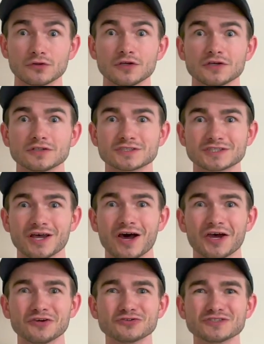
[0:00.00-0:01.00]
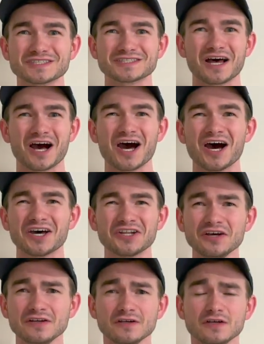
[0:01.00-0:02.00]
the entire sun
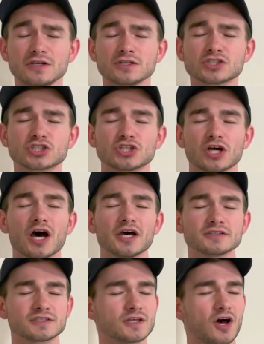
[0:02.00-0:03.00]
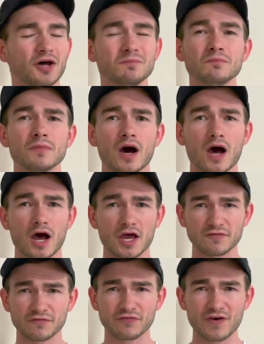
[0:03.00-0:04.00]
shines on
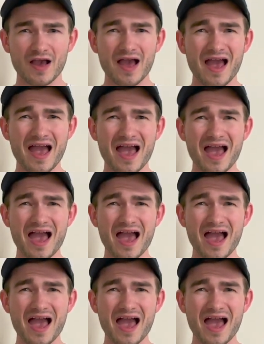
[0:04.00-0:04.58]
my face.